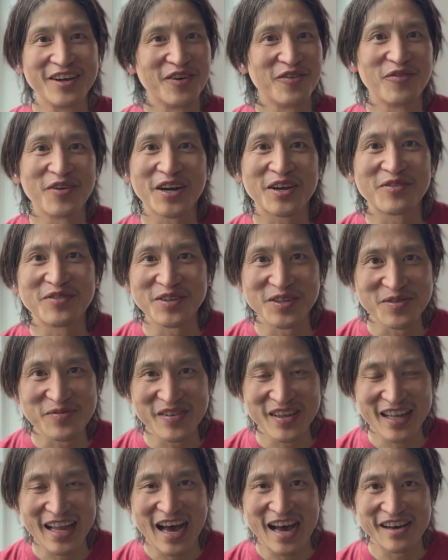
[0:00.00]
What can we do
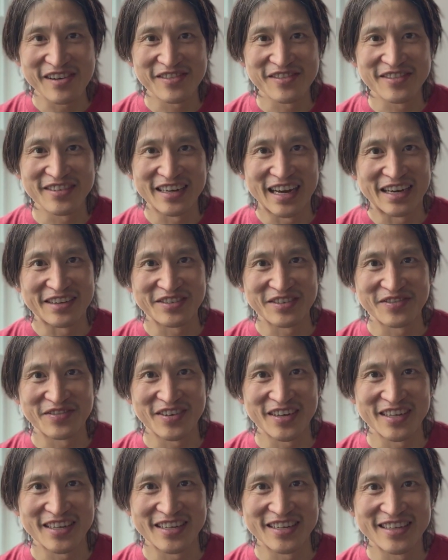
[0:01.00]
but laugh and have some
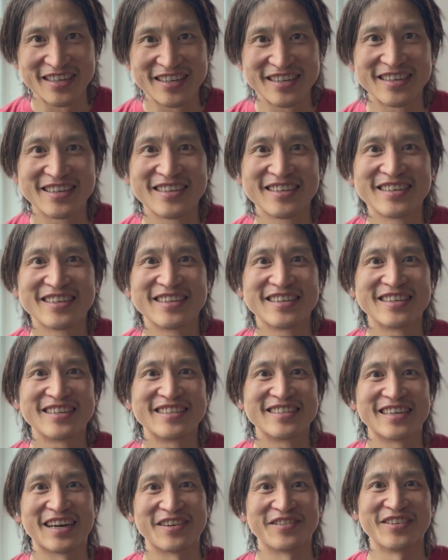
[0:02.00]
fun?
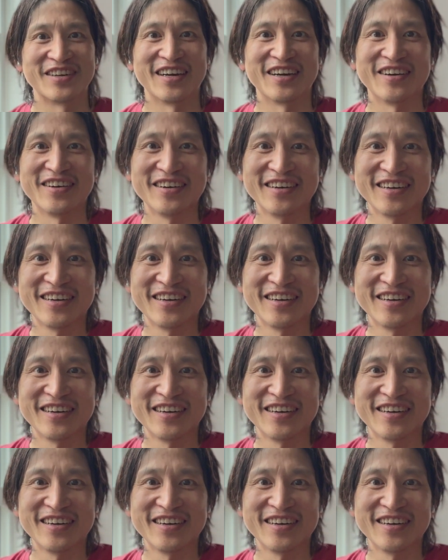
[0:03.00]
Ciao for now.